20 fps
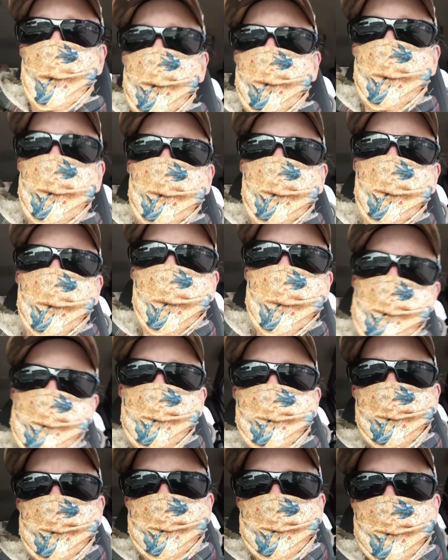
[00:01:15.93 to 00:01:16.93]
You know what?
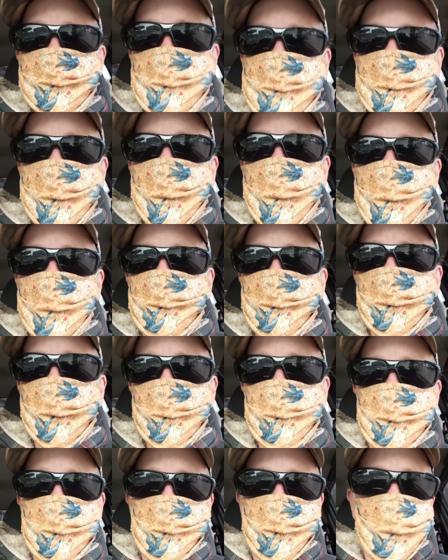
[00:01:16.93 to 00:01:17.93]
There was a day when
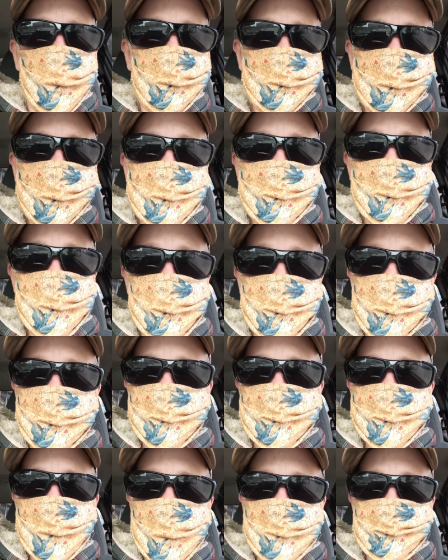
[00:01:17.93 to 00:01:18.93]
you would walk into an
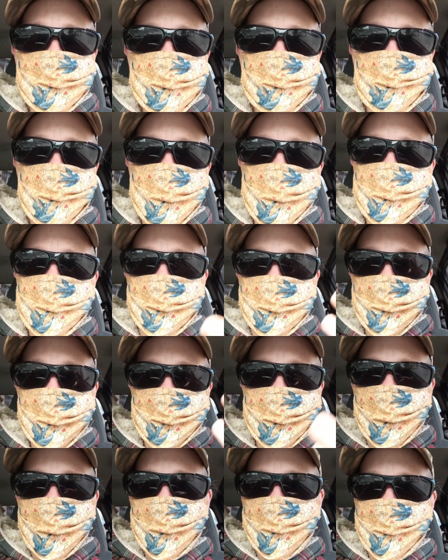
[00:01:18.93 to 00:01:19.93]
establishment
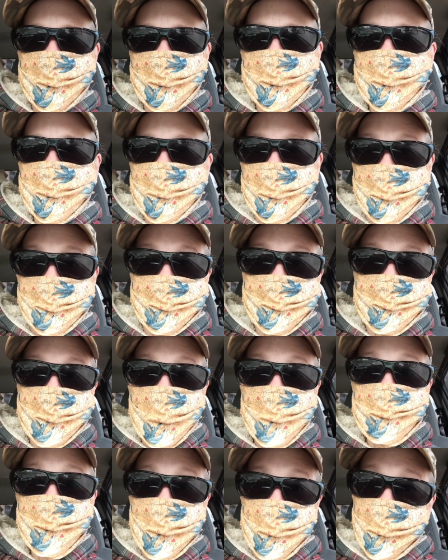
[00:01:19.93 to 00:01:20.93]
looking like this and
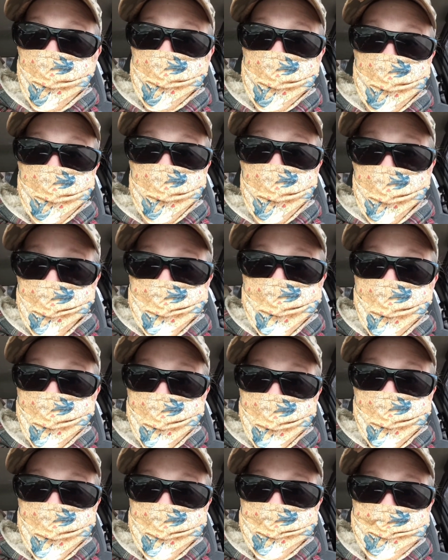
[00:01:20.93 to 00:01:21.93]
they would call the cops
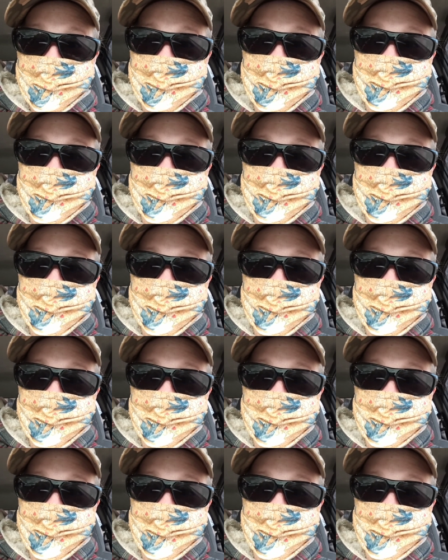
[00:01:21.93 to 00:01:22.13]
on you.